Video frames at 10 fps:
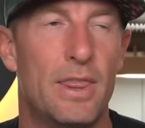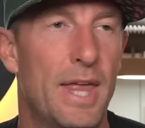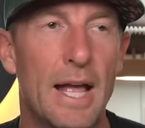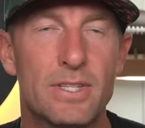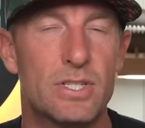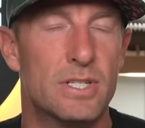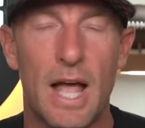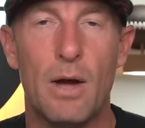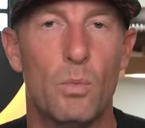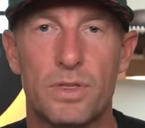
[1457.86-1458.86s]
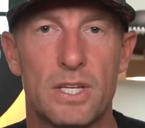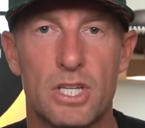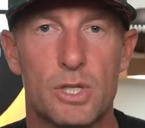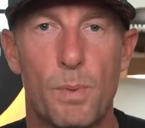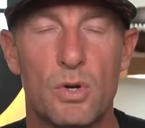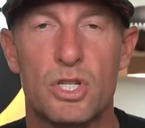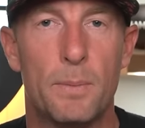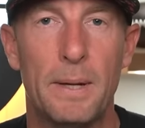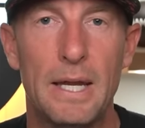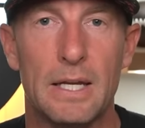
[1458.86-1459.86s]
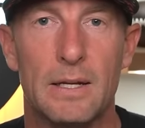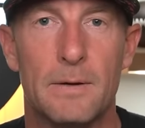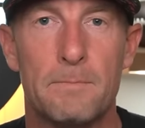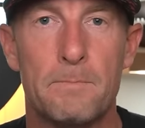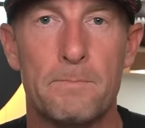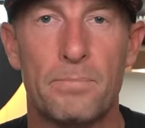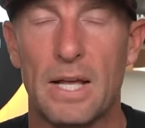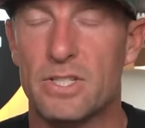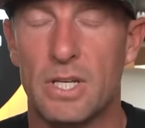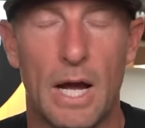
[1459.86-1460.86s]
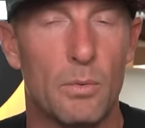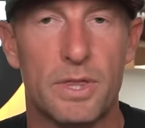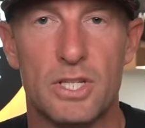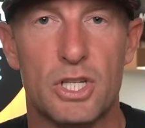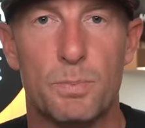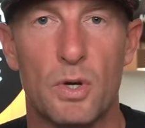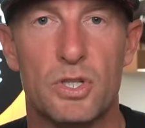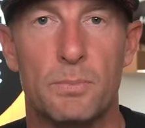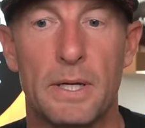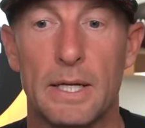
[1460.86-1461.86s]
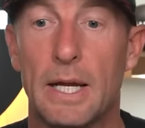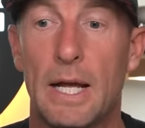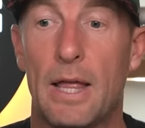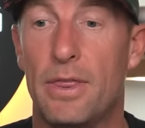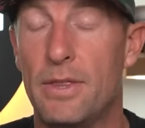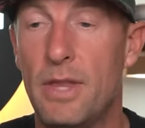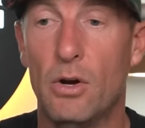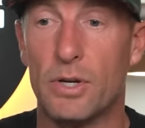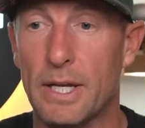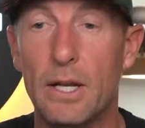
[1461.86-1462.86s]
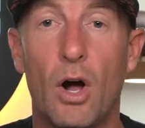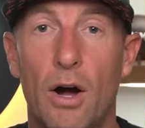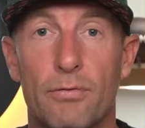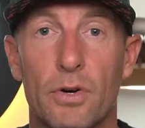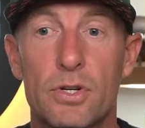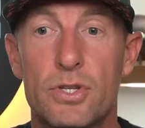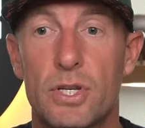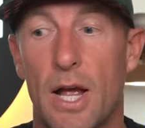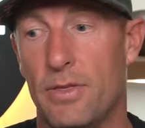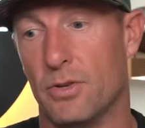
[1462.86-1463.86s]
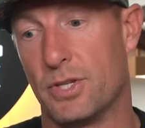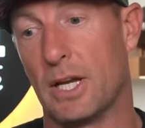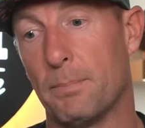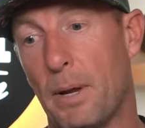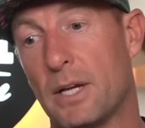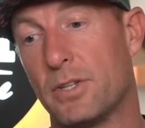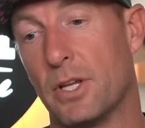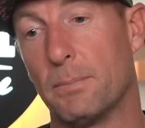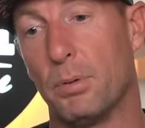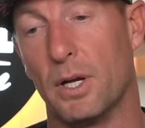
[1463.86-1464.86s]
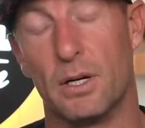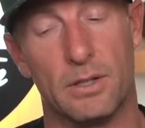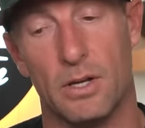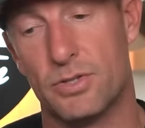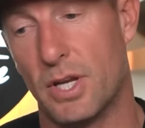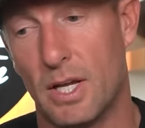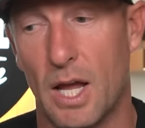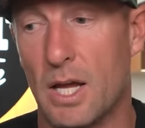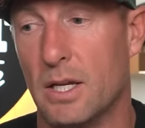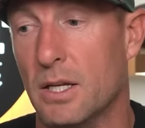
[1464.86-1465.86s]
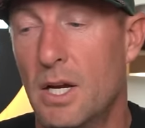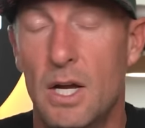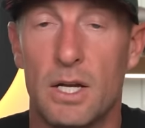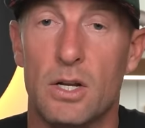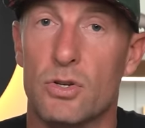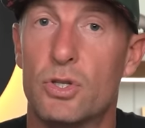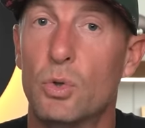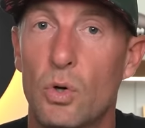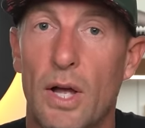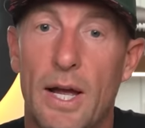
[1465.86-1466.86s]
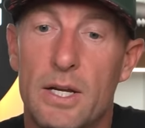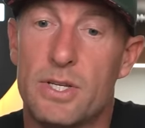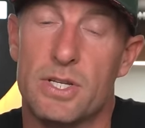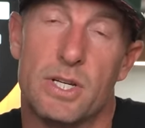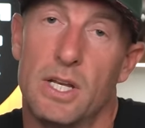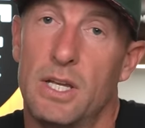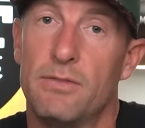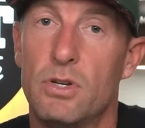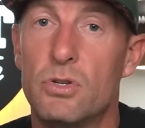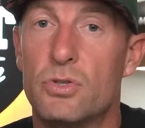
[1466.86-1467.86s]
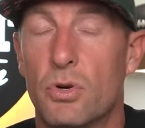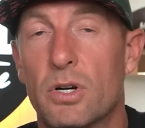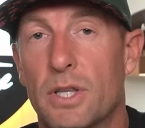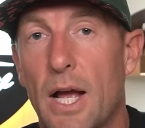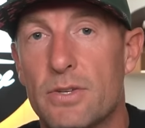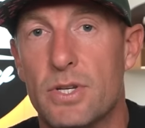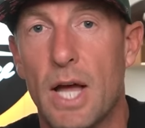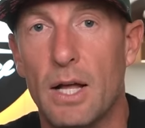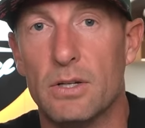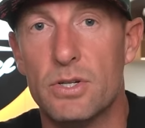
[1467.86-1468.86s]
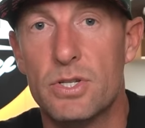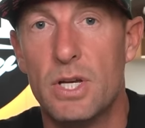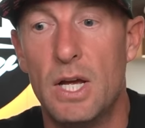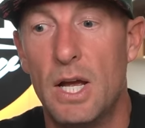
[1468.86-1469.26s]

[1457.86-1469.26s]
That's not what this is supposed to be. That's not what this is supposed to be. Then they'll get offers and they'll take it back to their player and they'll say, hey, you know, school X is going to give you $200,000.